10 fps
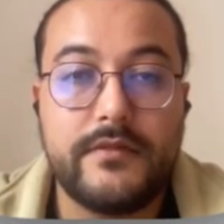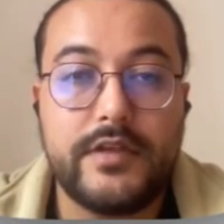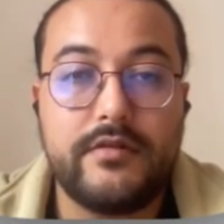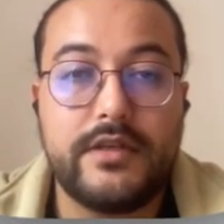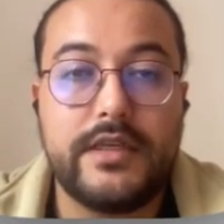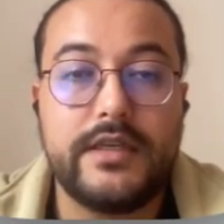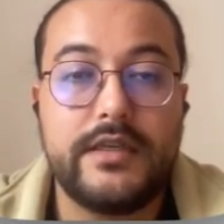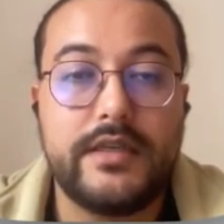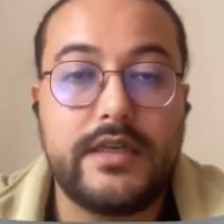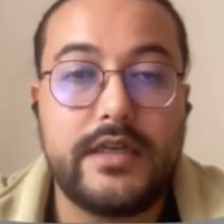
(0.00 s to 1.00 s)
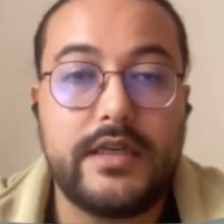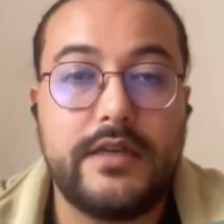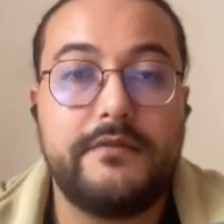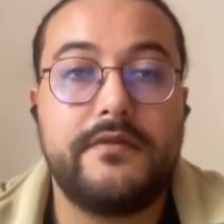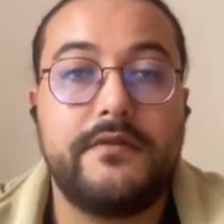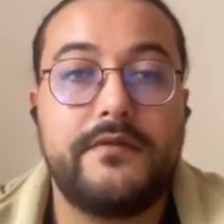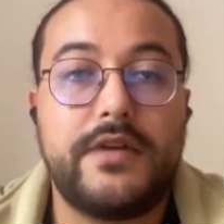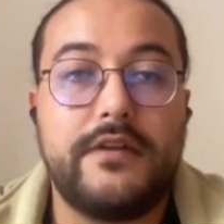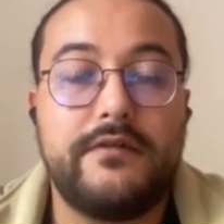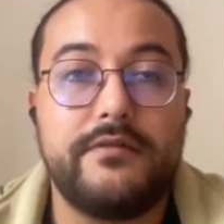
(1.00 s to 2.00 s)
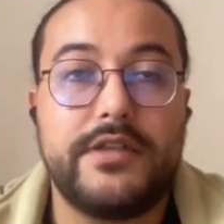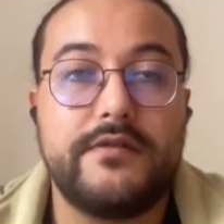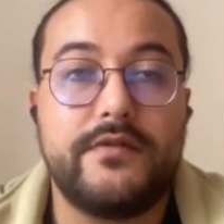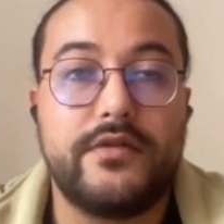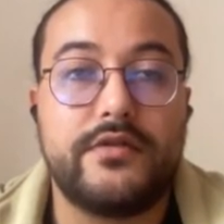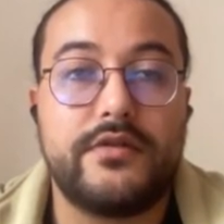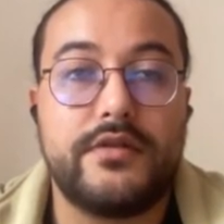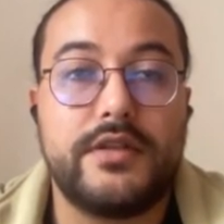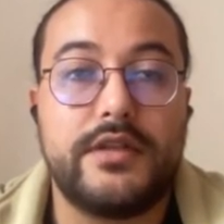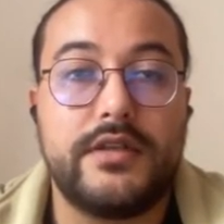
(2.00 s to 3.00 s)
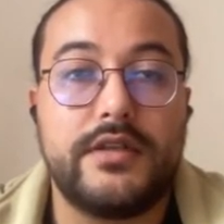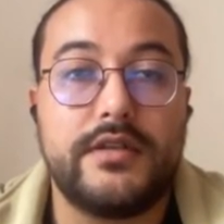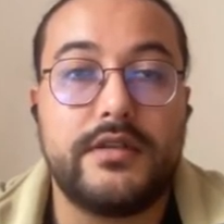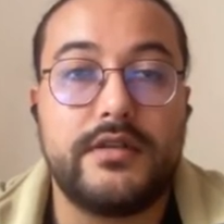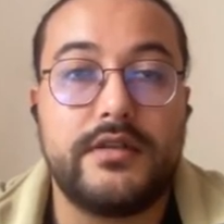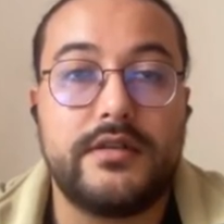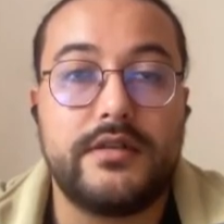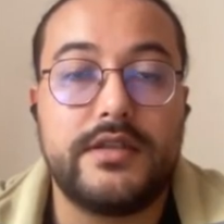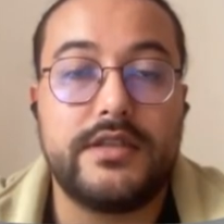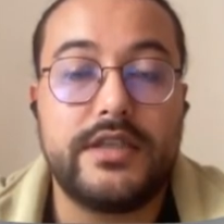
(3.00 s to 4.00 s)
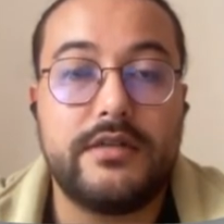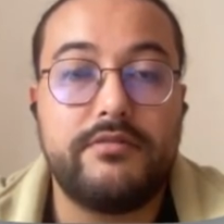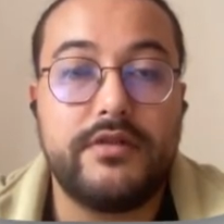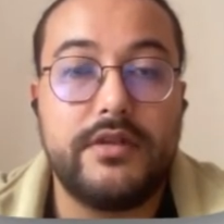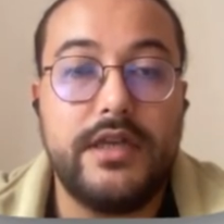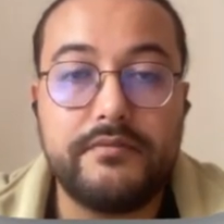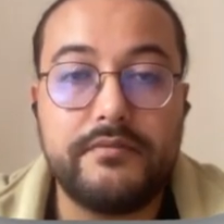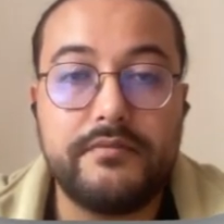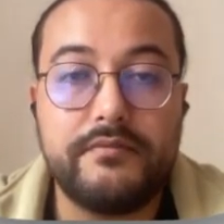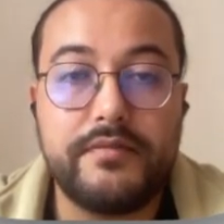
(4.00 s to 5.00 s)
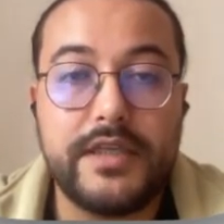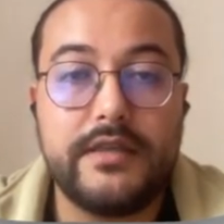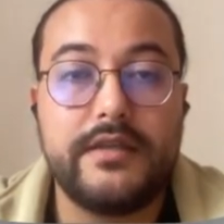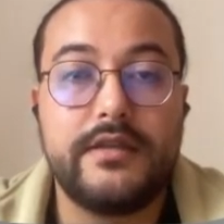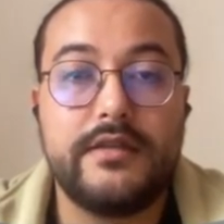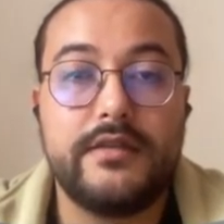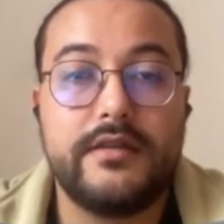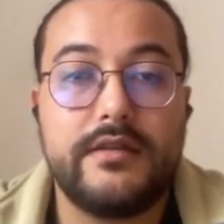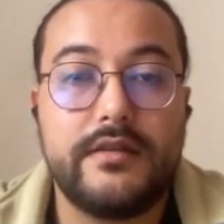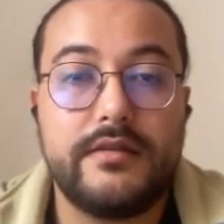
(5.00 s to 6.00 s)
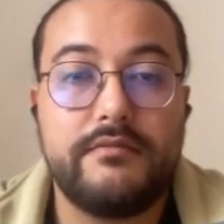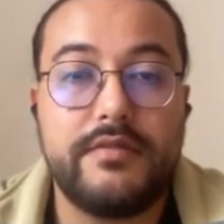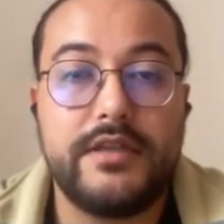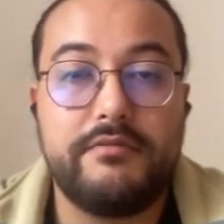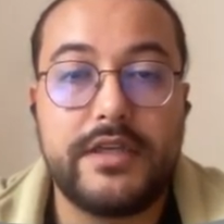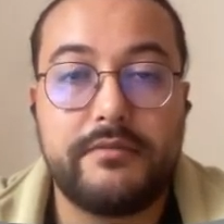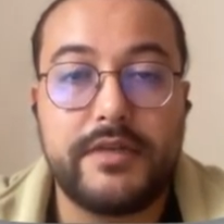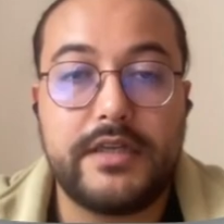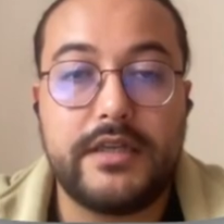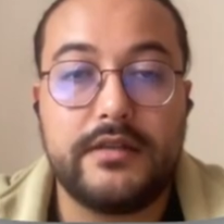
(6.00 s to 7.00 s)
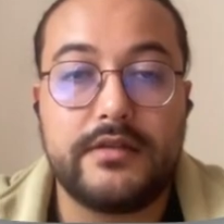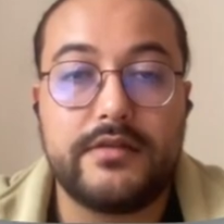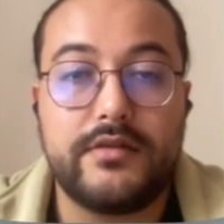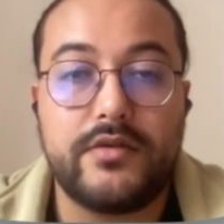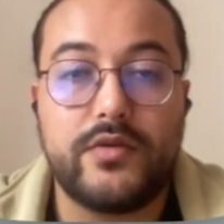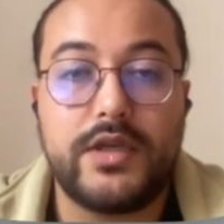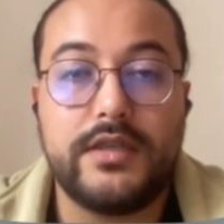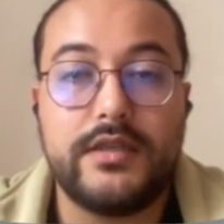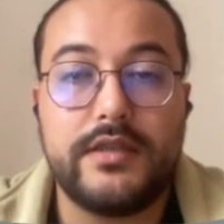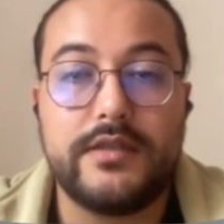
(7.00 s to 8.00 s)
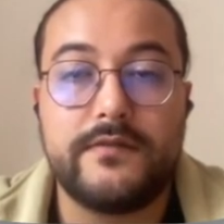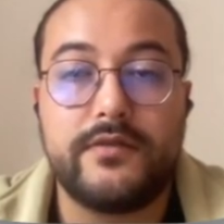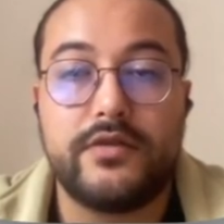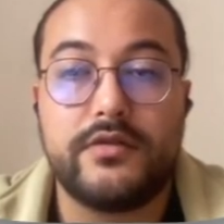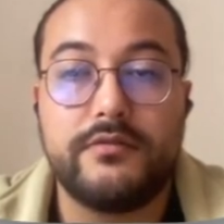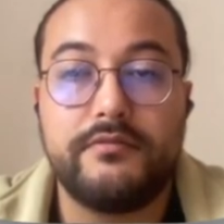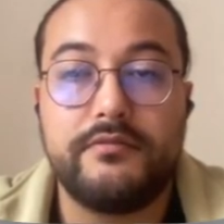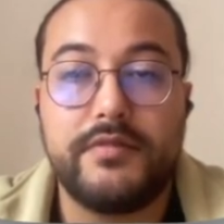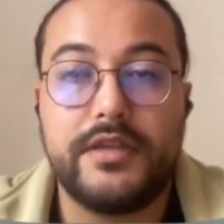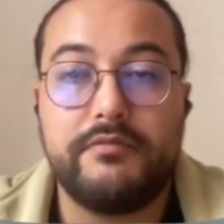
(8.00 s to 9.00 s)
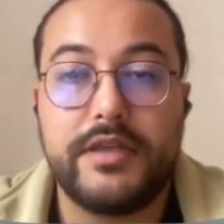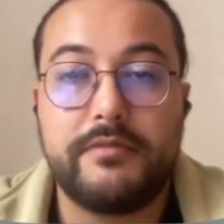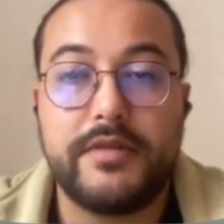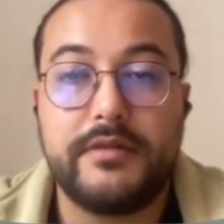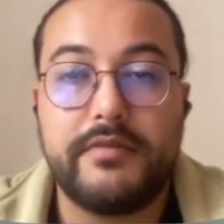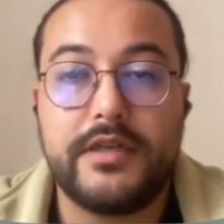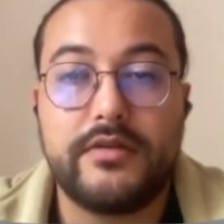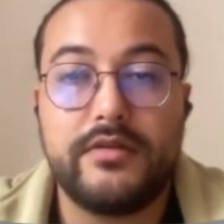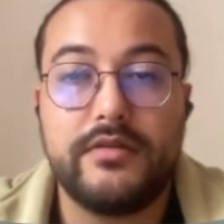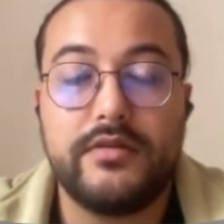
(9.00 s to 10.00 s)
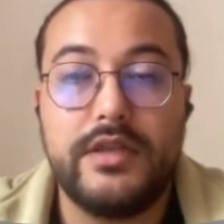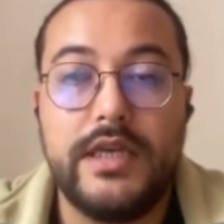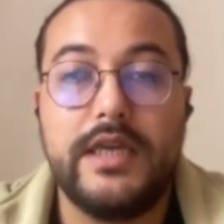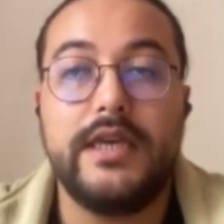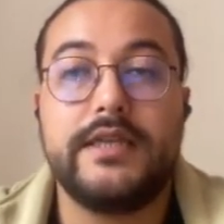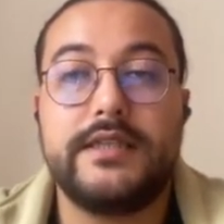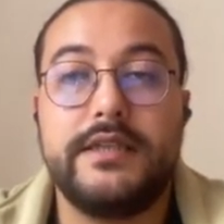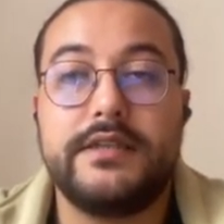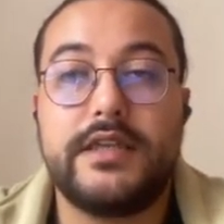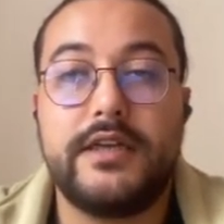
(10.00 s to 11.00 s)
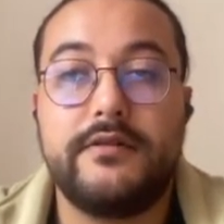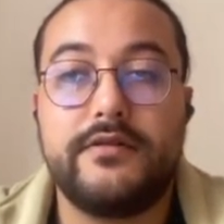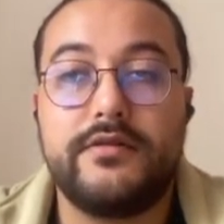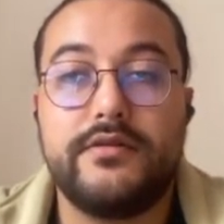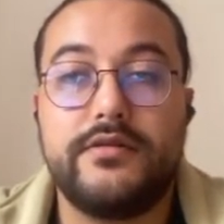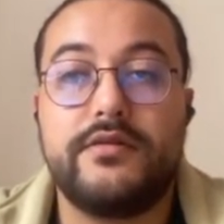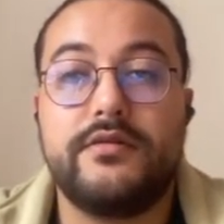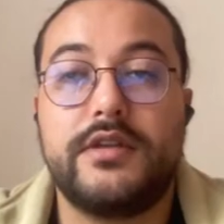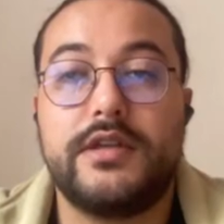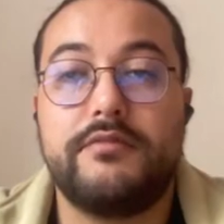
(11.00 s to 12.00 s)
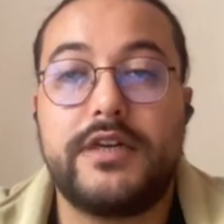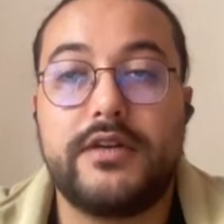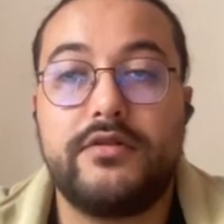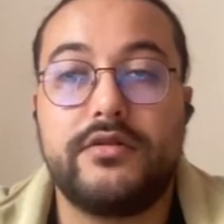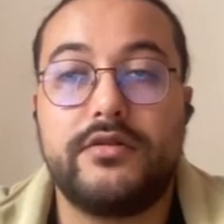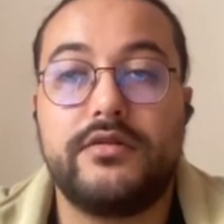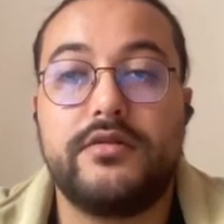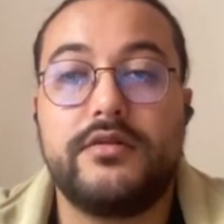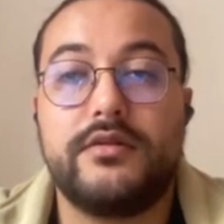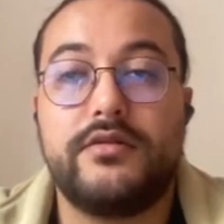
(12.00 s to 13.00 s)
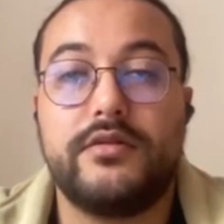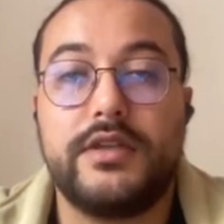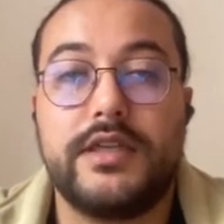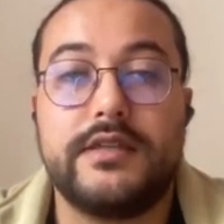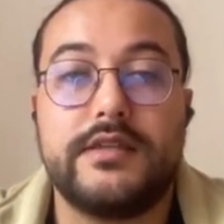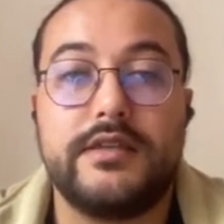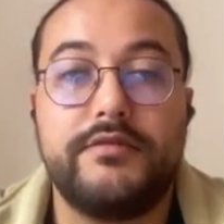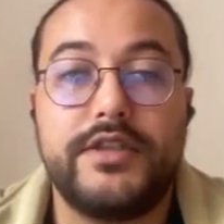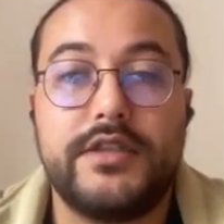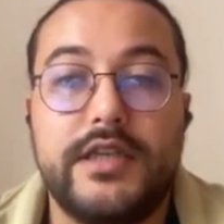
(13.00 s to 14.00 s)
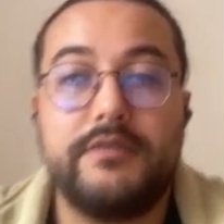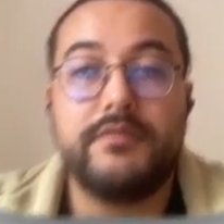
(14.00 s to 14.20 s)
Okay, I have 5 images for this job. Pink backpack underscore 1 is for pink backpack barcode. Since I choose barcode contains image name,